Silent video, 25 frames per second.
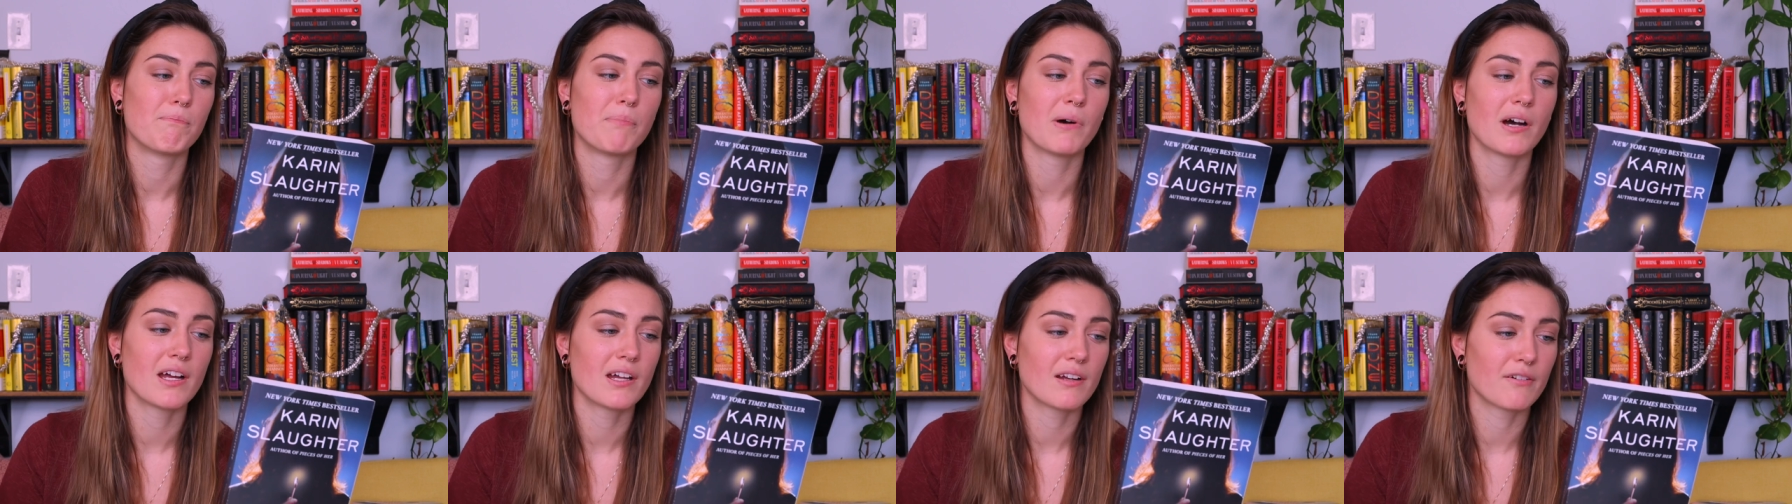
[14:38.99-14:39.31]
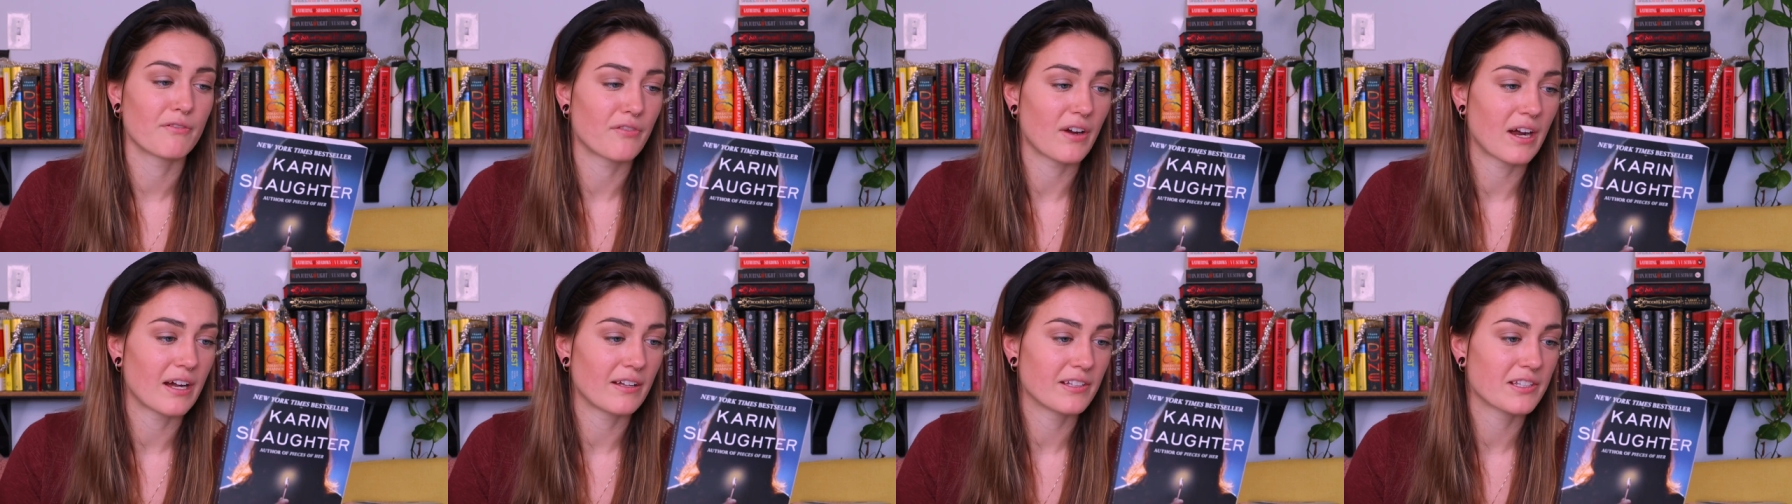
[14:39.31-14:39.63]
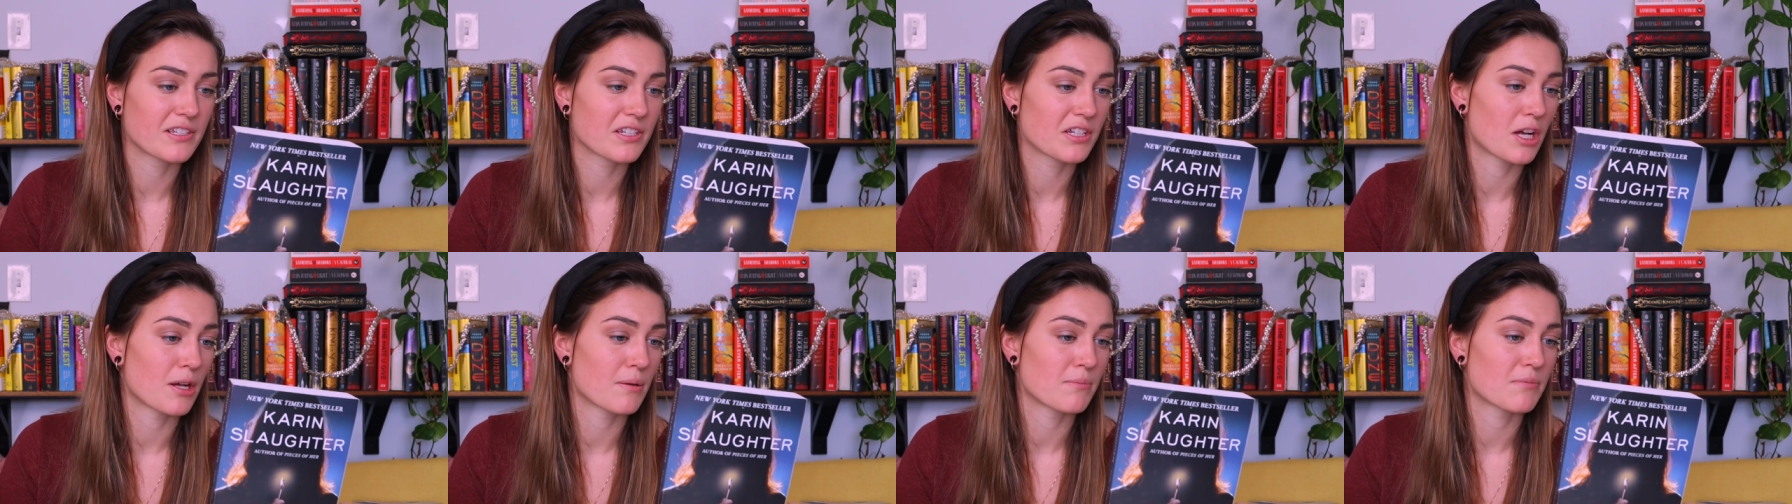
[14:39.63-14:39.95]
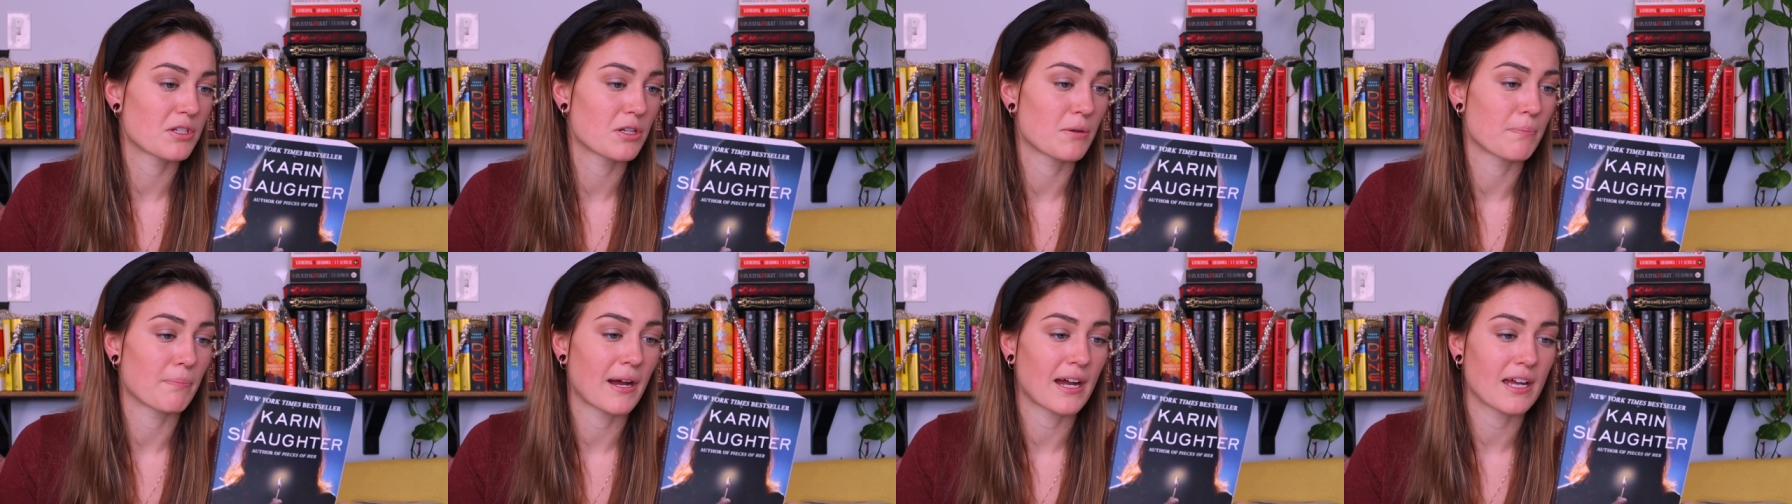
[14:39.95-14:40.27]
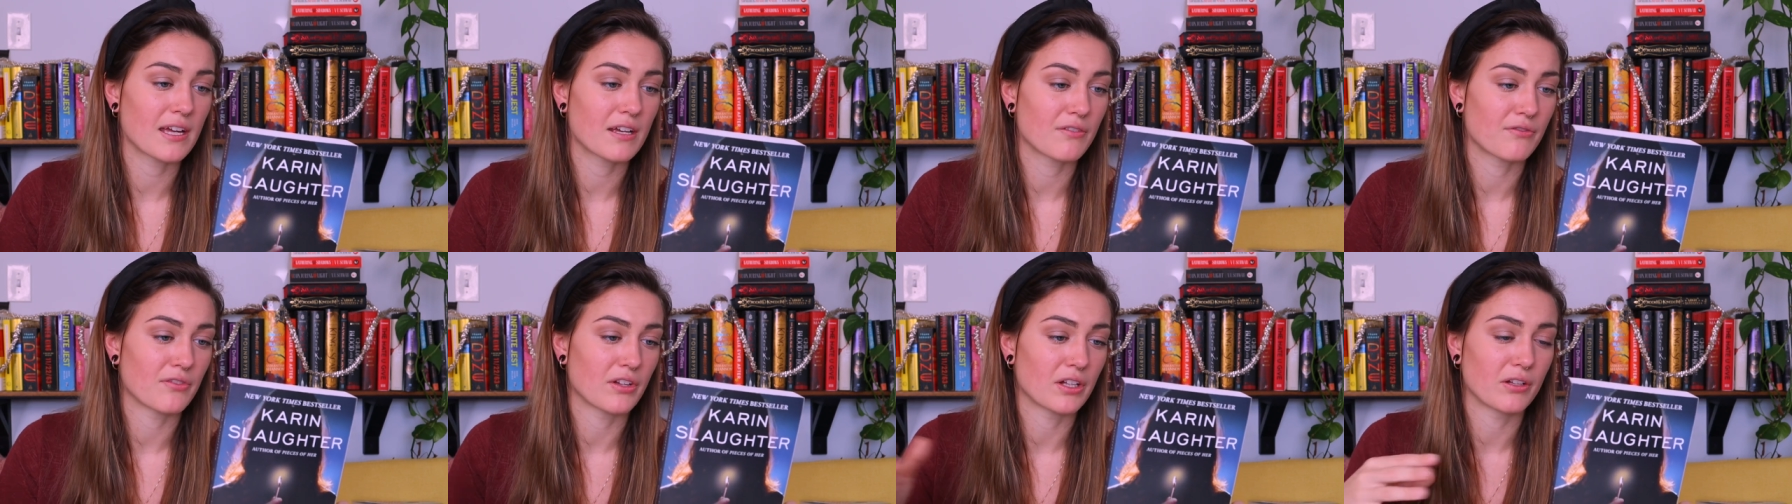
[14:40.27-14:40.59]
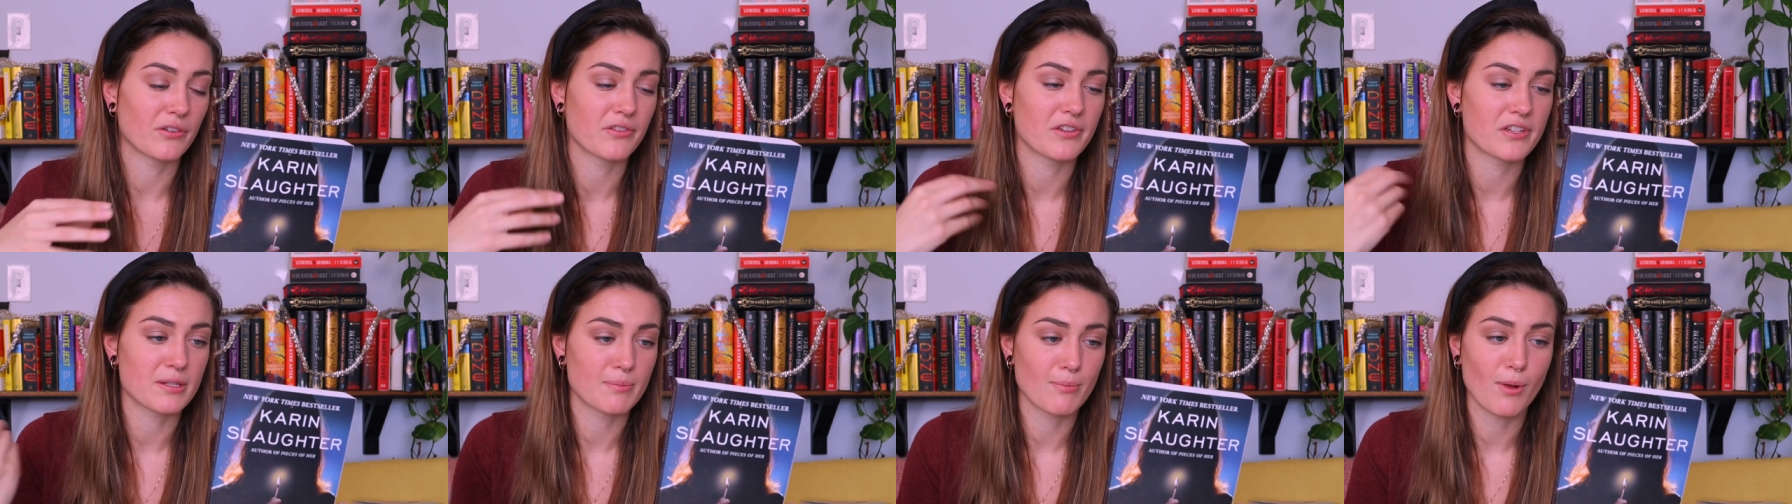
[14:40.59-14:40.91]
But violence comes to
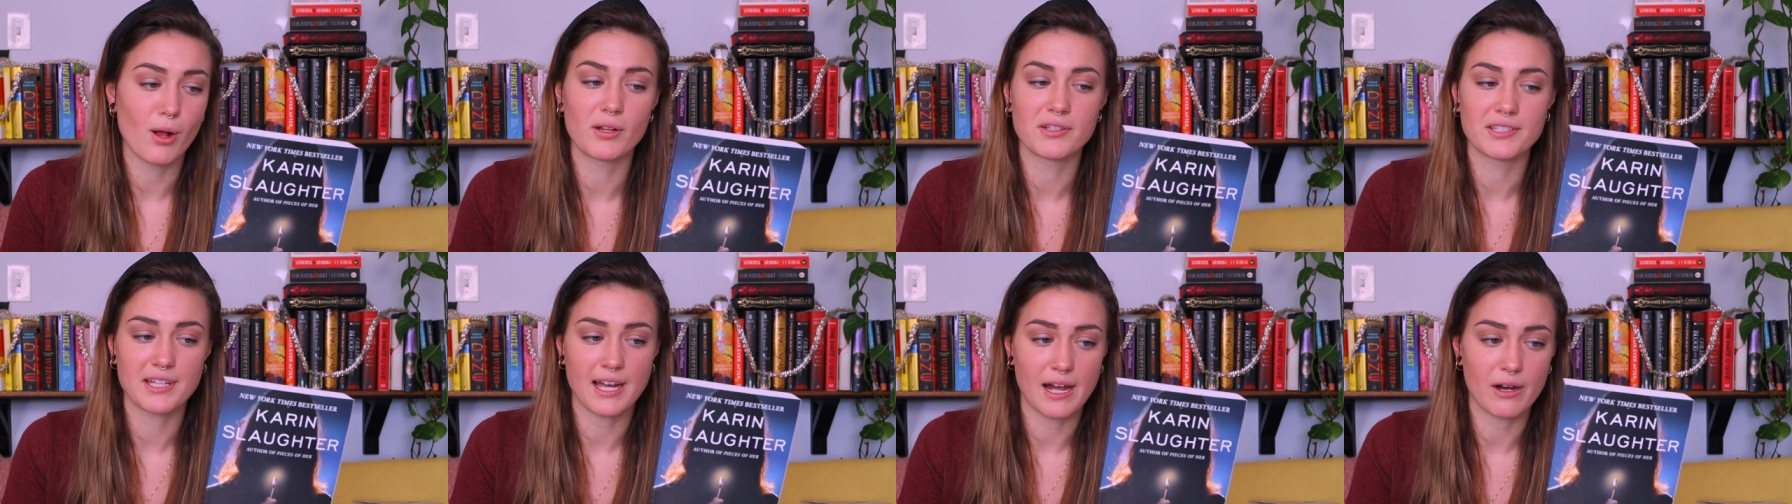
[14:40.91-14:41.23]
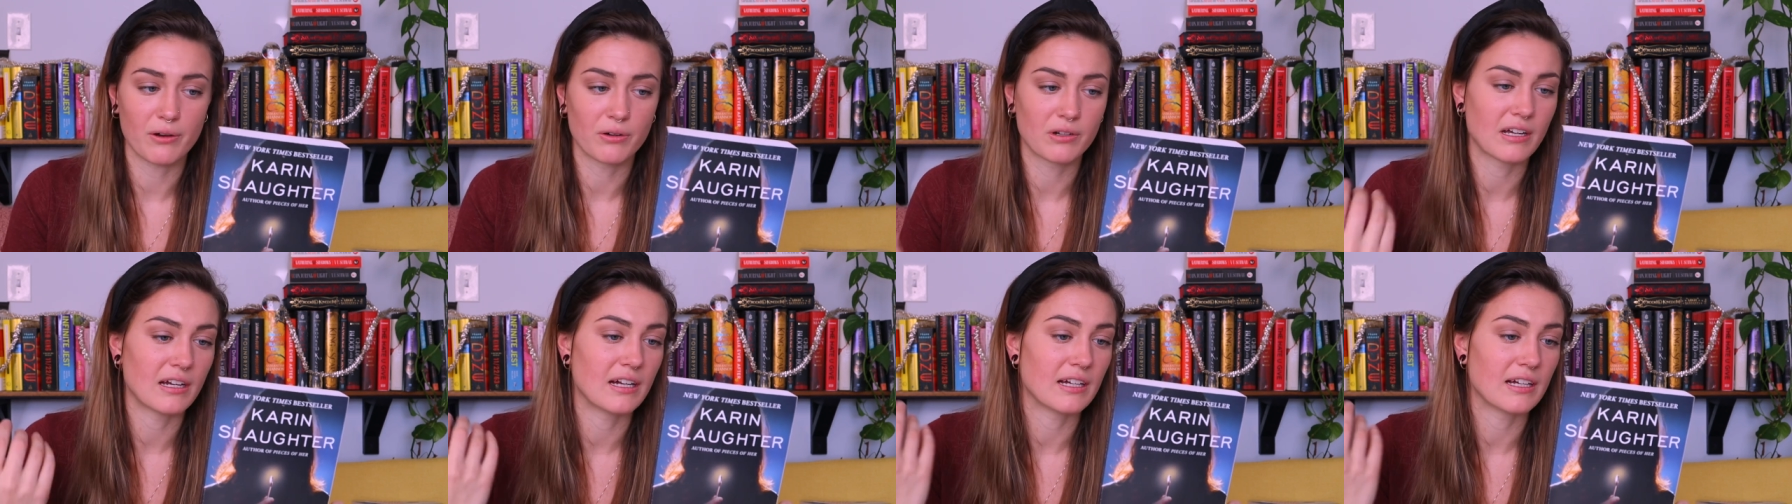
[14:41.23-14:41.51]
Pikeville, the small town.